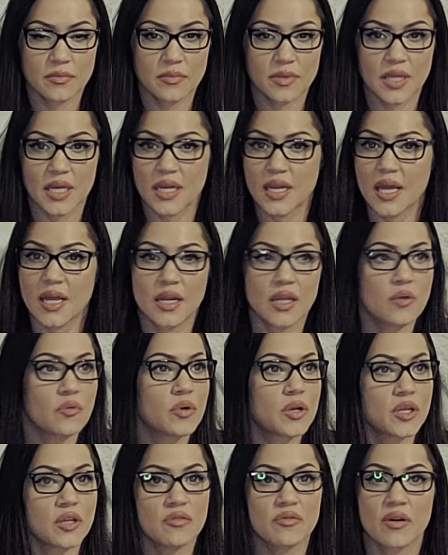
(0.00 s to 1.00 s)
than
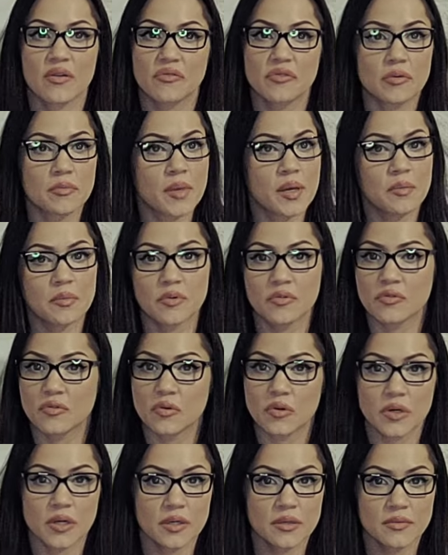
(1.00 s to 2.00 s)
anyone you've ever met
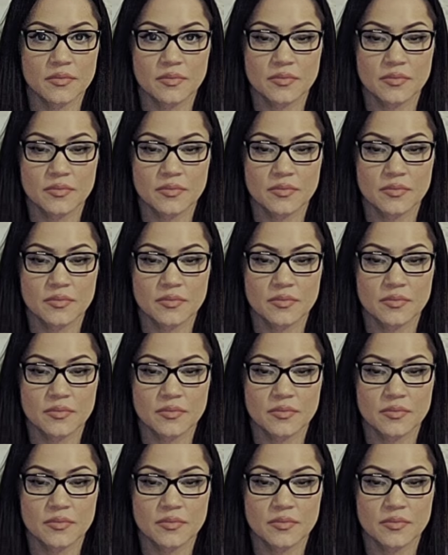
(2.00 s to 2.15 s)
before.